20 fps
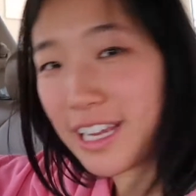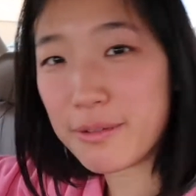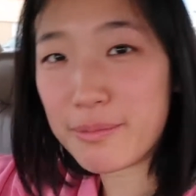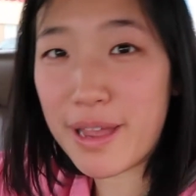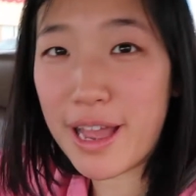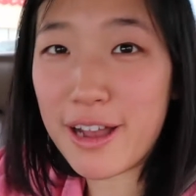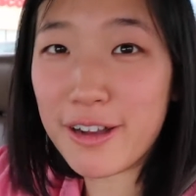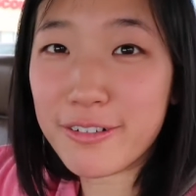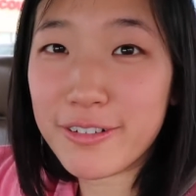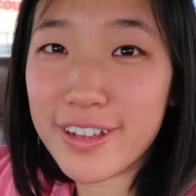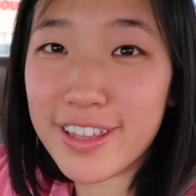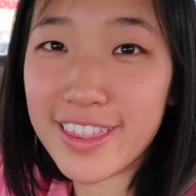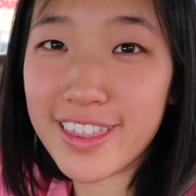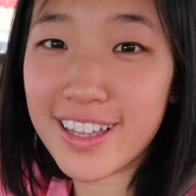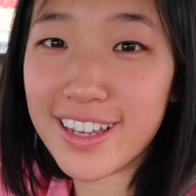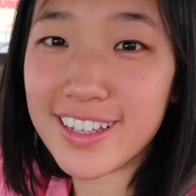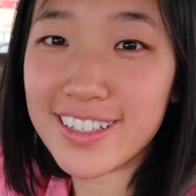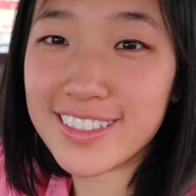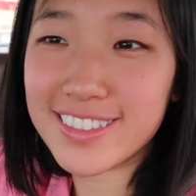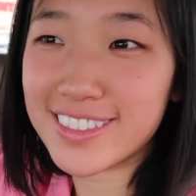him out with
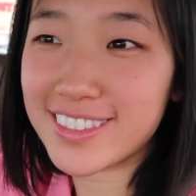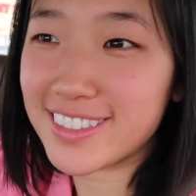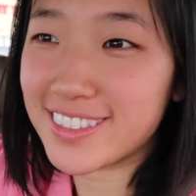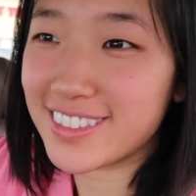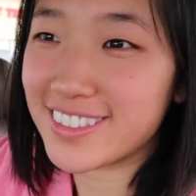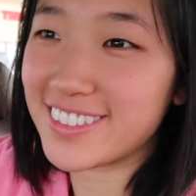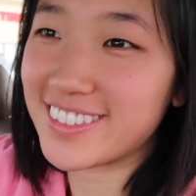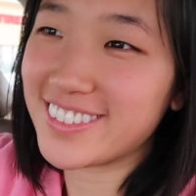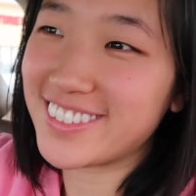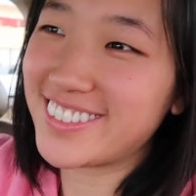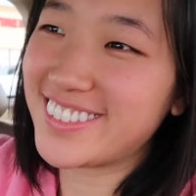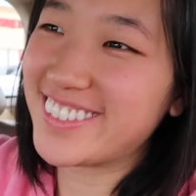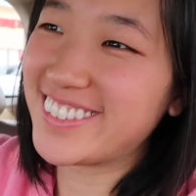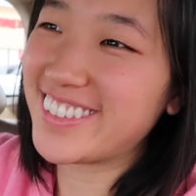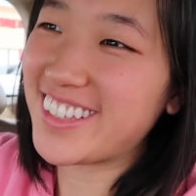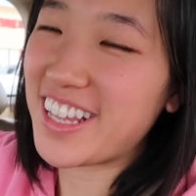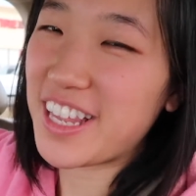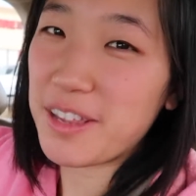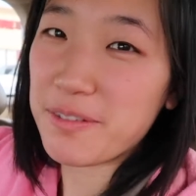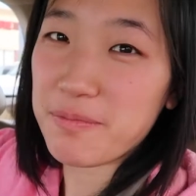us? No,
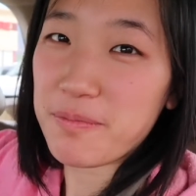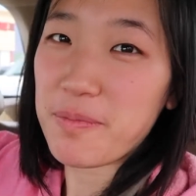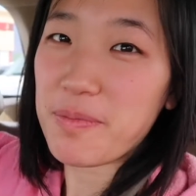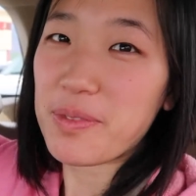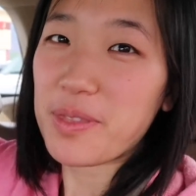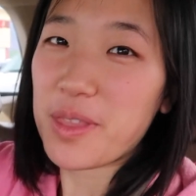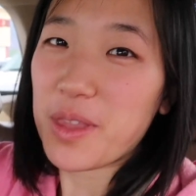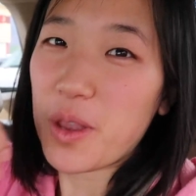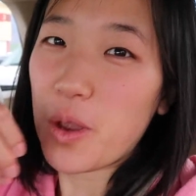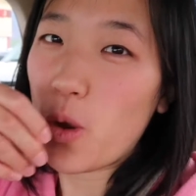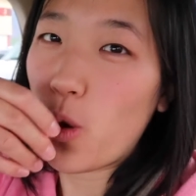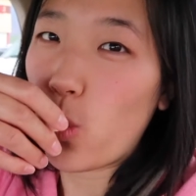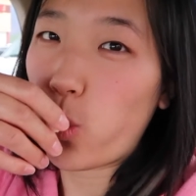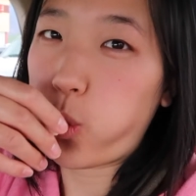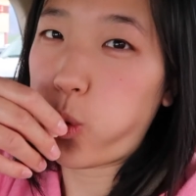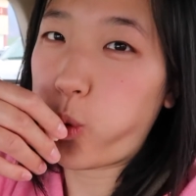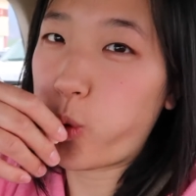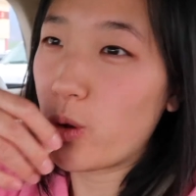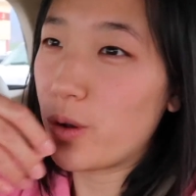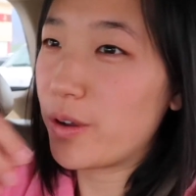I, I chose to
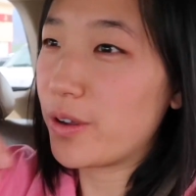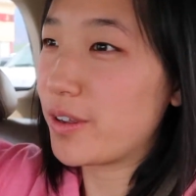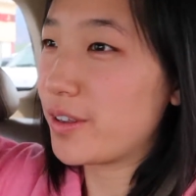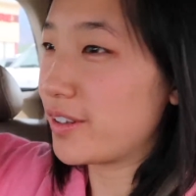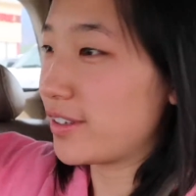come.